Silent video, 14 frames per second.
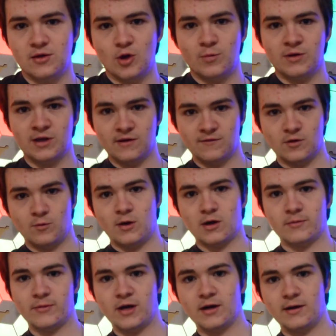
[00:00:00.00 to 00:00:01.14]
opening of your water
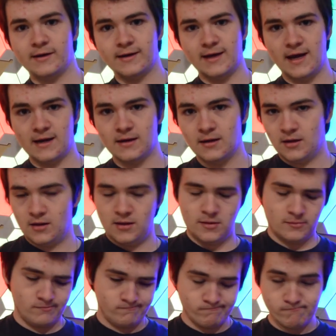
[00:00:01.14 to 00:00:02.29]
bottle. Again,
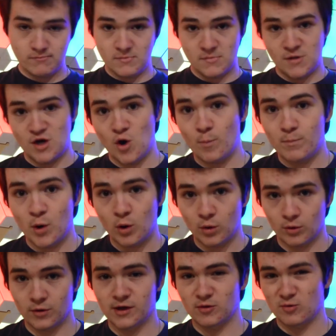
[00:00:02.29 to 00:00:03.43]
no
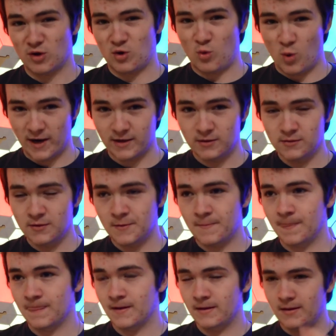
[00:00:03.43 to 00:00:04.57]
pouring required.
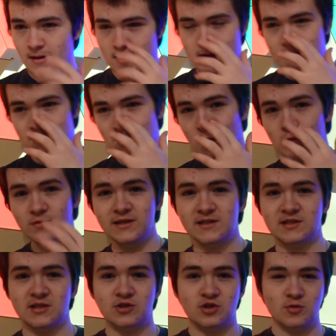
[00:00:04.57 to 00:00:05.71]
Uh, the only
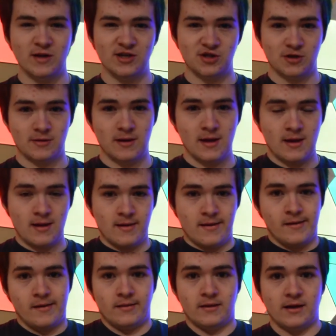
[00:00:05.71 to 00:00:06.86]
situation
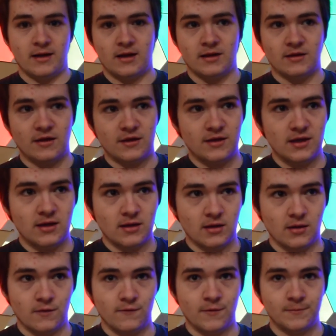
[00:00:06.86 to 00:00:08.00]
that I can think
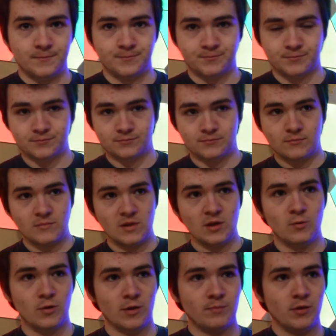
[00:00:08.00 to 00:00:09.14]
of
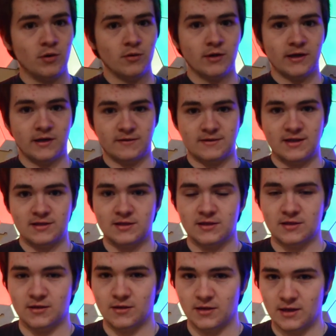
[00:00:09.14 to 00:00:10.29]
where pouring is
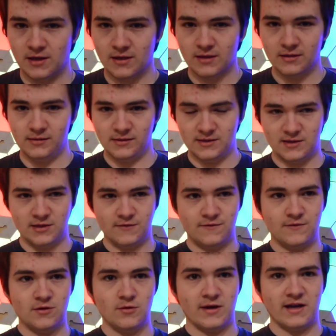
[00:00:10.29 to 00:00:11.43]
necessary is if
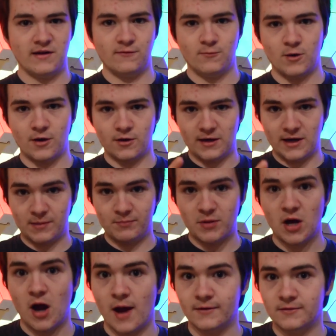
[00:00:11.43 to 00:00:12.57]
you have water in a
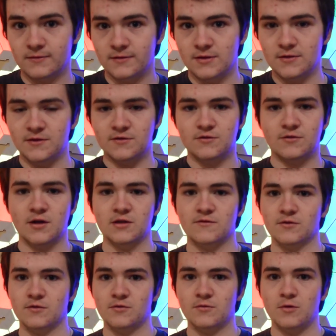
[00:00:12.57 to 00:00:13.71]
pot that you need to
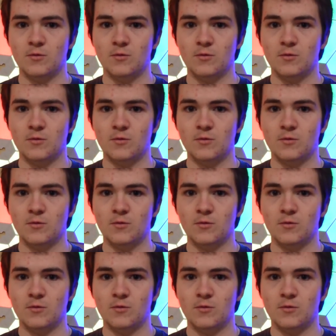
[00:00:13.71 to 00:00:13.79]
transfer into a